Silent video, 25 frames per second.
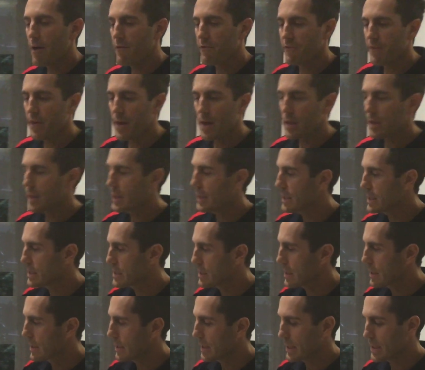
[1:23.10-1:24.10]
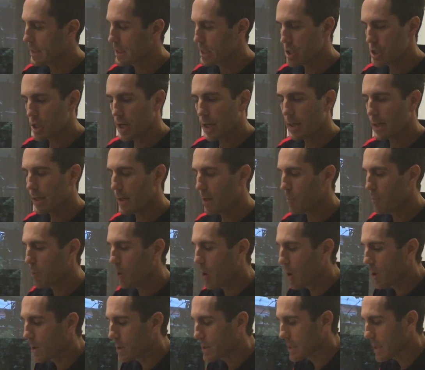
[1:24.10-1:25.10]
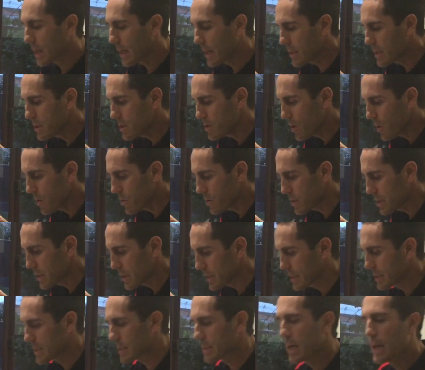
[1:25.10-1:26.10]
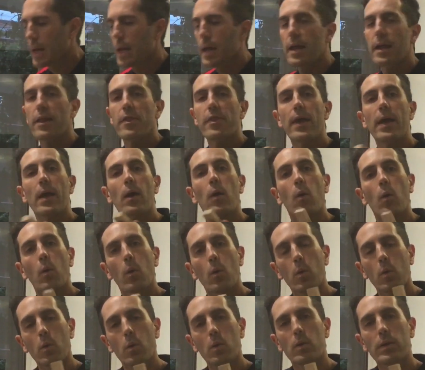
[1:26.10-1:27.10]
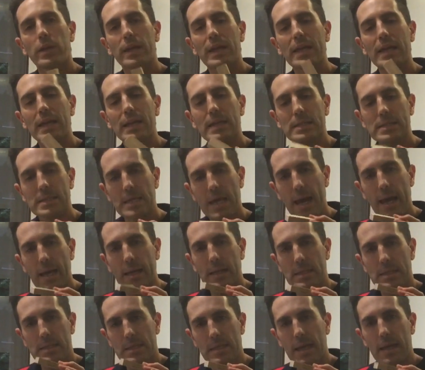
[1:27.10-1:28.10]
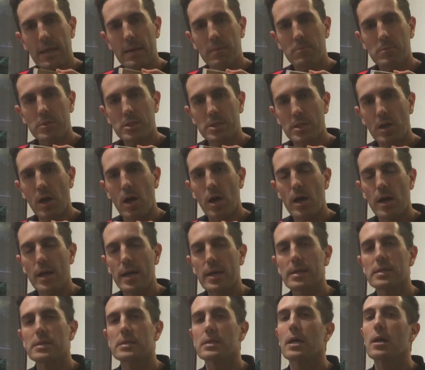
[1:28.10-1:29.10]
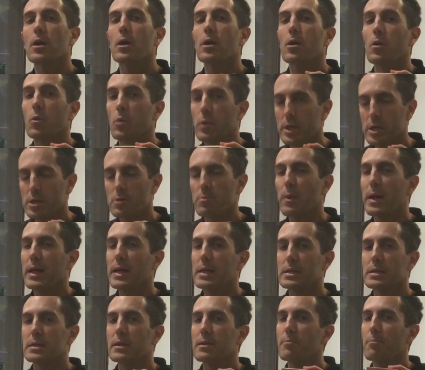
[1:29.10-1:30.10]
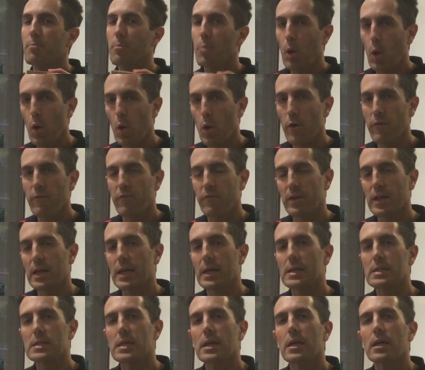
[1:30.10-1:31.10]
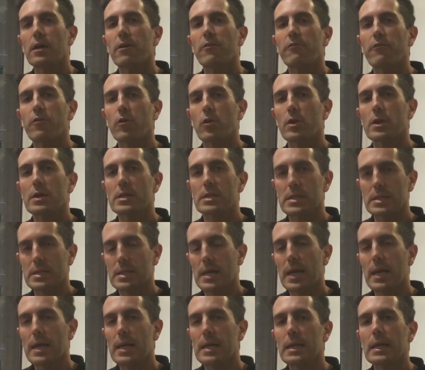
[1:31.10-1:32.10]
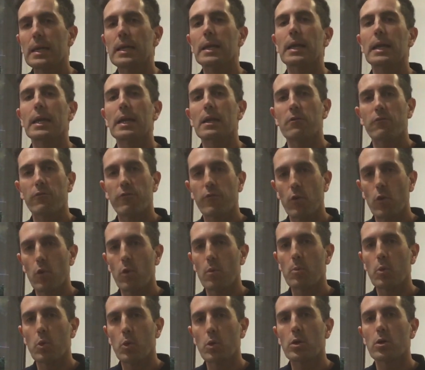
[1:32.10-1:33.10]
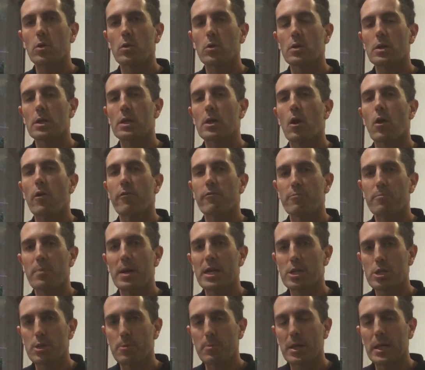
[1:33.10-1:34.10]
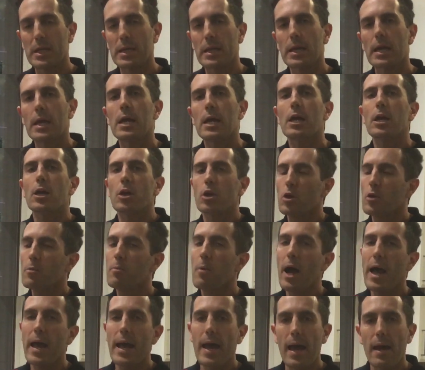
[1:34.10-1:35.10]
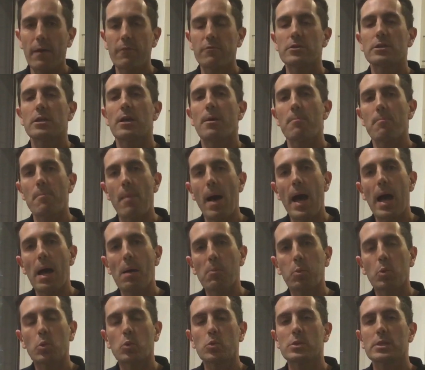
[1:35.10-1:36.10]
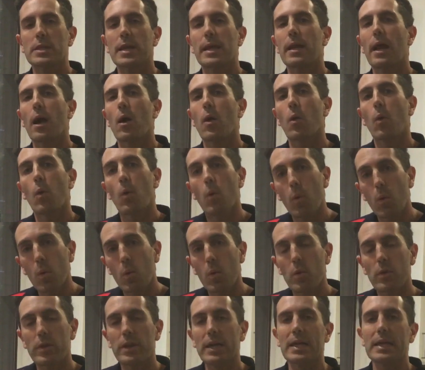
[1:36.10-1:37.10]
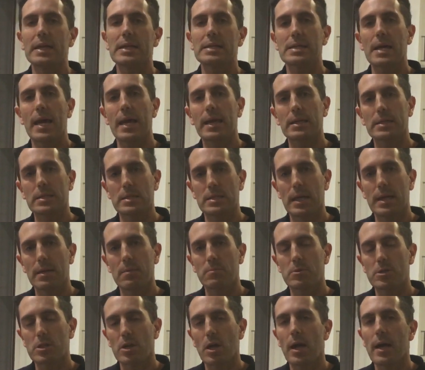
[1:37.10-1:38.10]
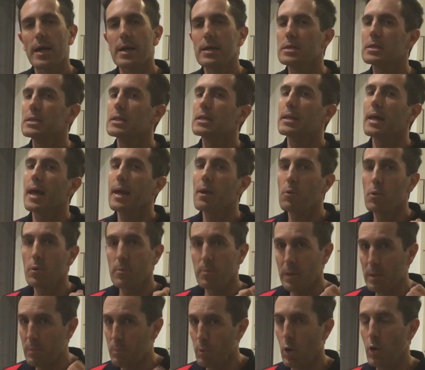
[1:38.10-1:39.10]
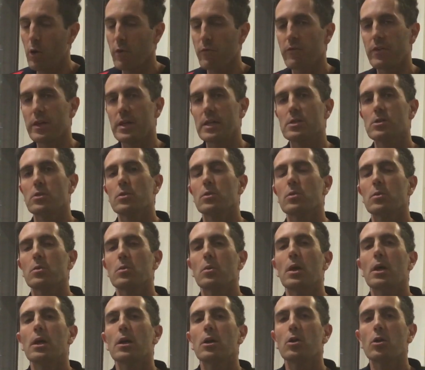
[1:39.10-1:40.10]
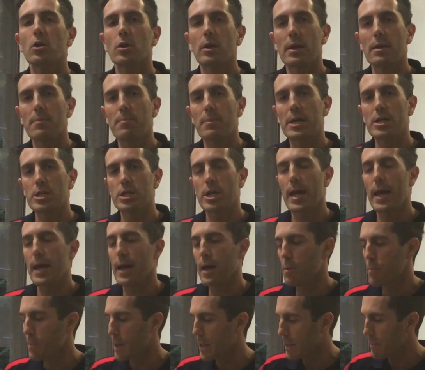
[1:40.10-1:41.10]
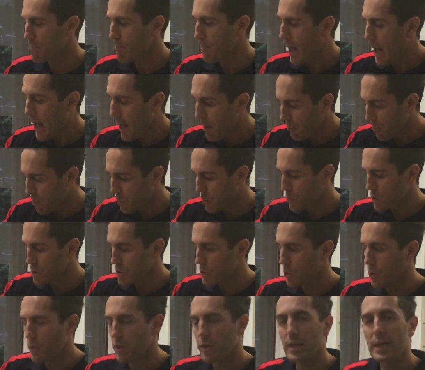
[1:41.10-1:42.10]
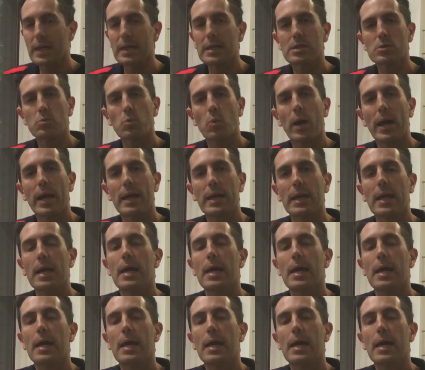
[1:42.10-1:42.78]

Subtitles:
found these Jenga blocks, and notice they're all the exact same size, which makes them perfect for a standard informal unit of measurement. You might have some marbles that are all the exact same size. They would be perfect too. You can measure how many marbles your things weigh.